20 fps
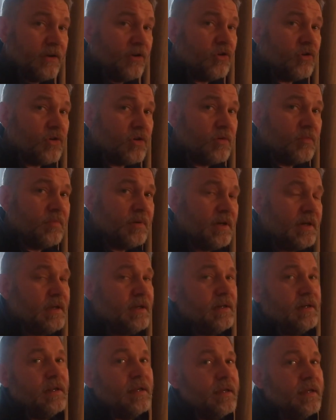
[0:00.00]
are not
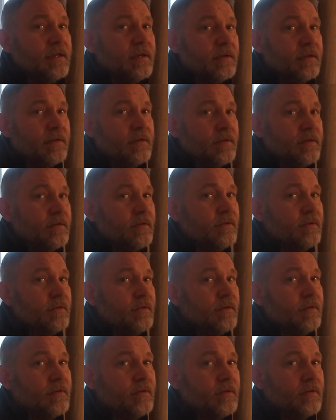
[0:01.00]
completely
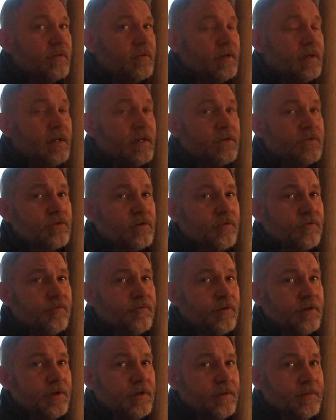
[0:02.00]
electric
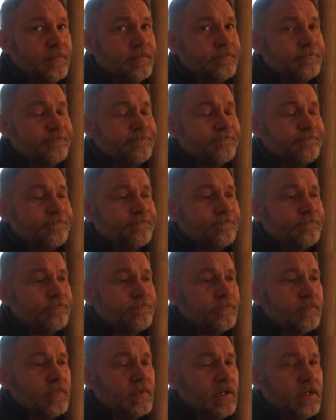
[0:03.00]
free.
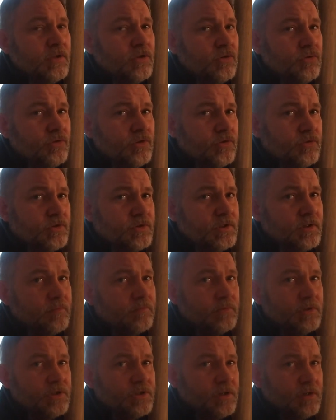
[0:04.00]
They do
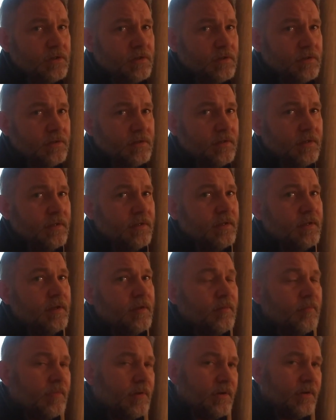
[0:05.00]
some which are,
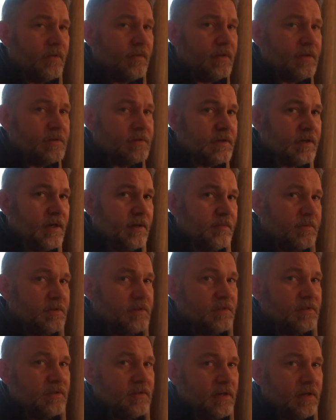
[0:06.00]
but not this type.
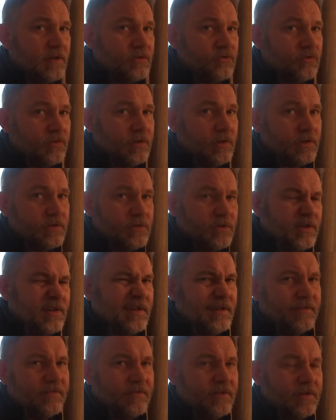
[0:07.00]
This is electronic, so you
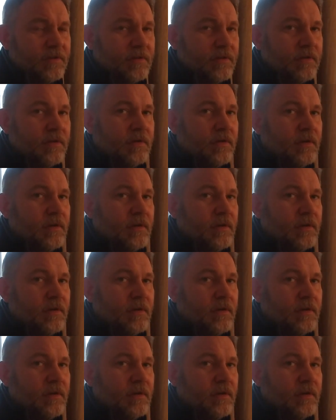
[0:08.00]
don't have to